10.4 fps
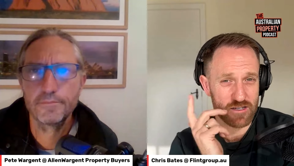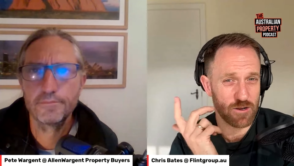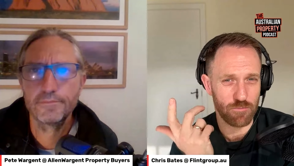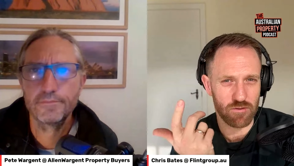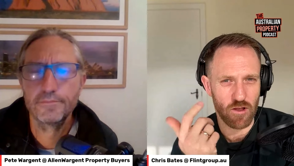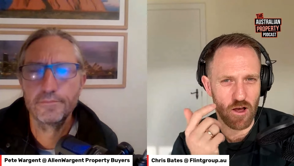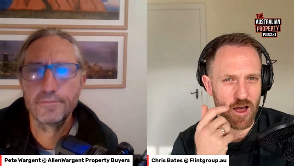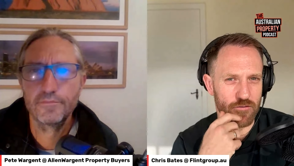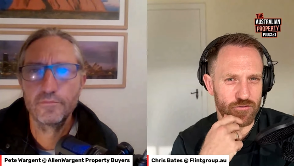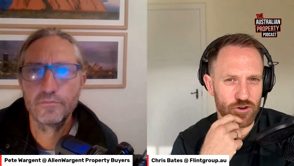
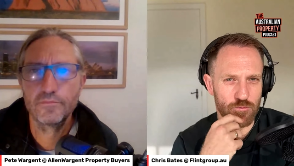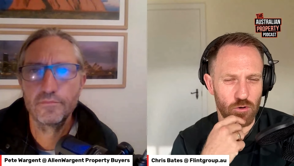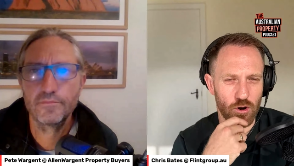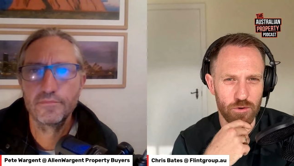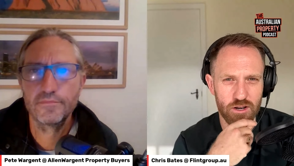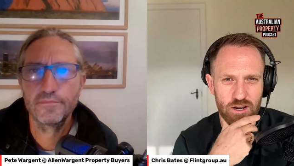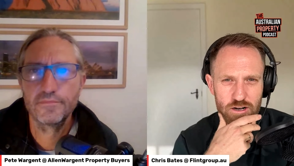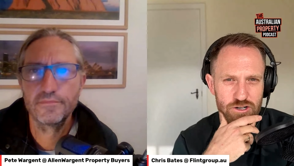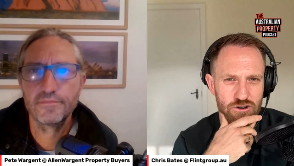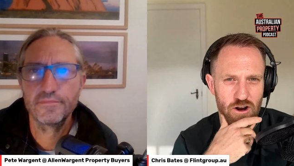Speaker 1: supply of new property in
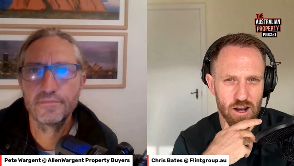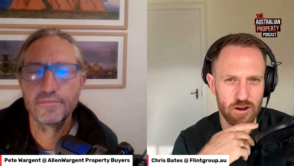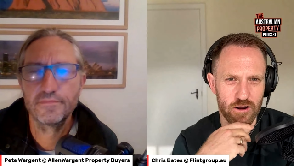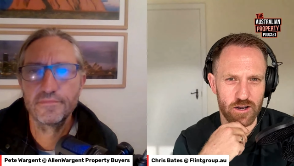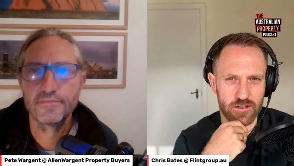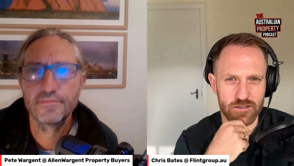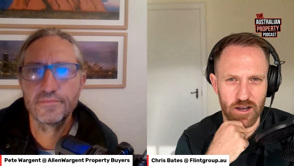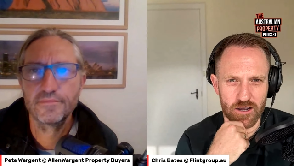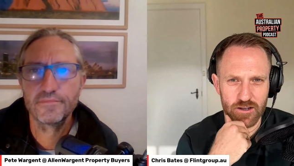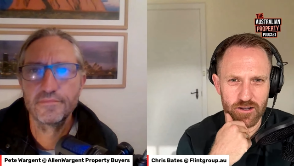Australia. It's
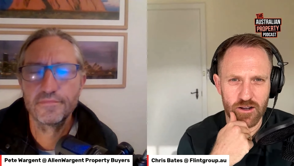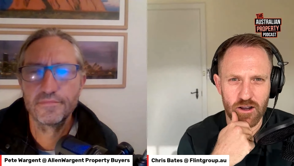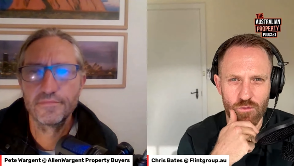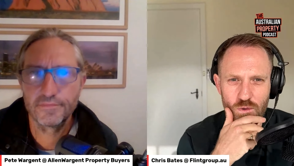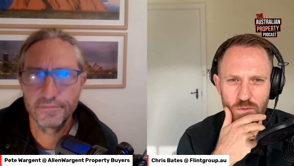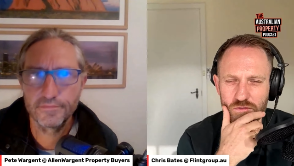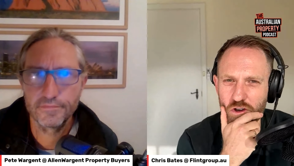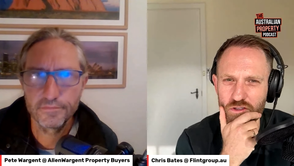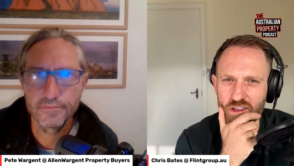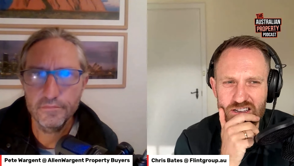uh, when we've
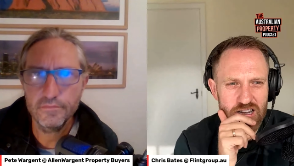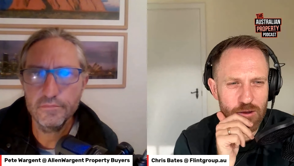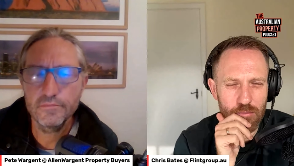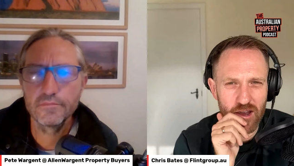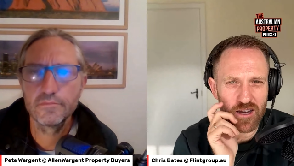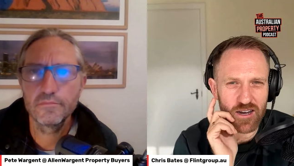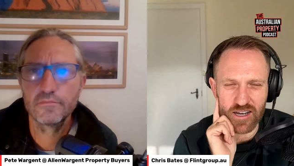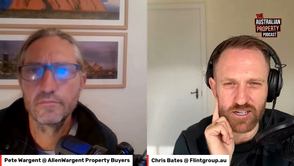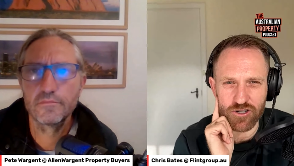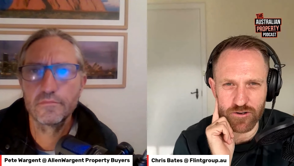got these competing
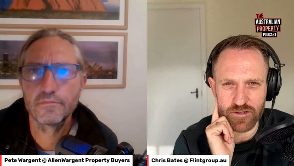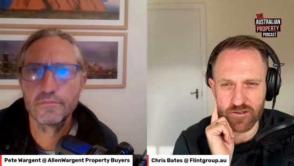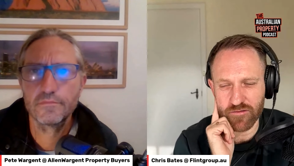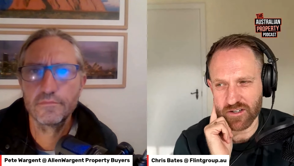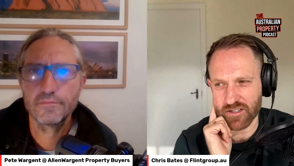interests for